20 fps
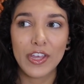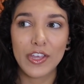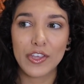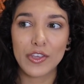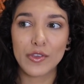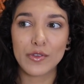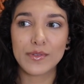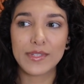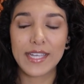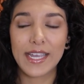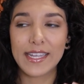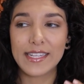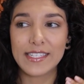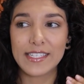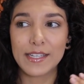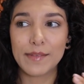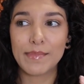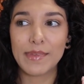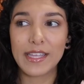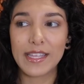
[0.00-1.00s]
you tend
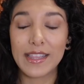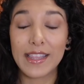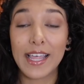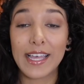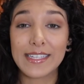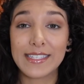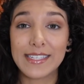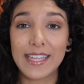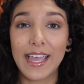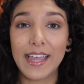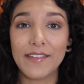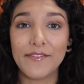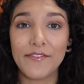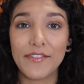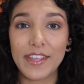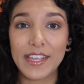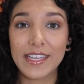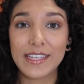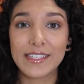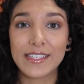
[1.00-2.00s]
to be less
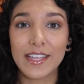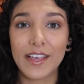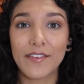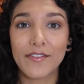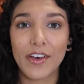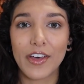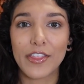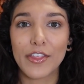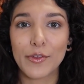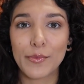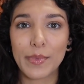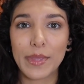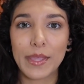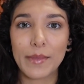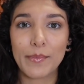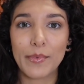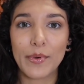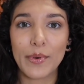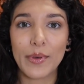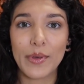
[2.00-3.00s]
envious of other
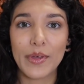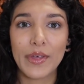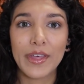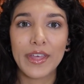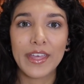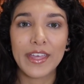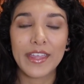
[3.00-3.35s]
people